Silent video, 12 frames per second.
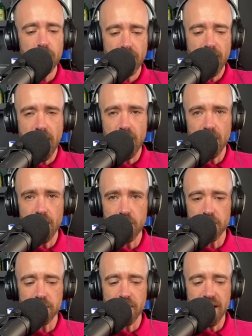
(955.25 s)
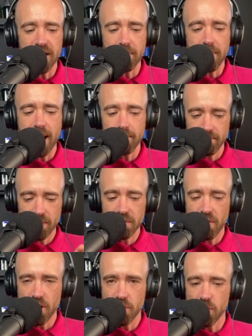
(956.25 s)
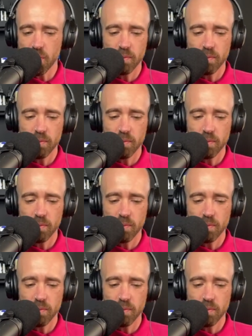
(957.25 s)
and I like your aesthetic, man. It's very cool.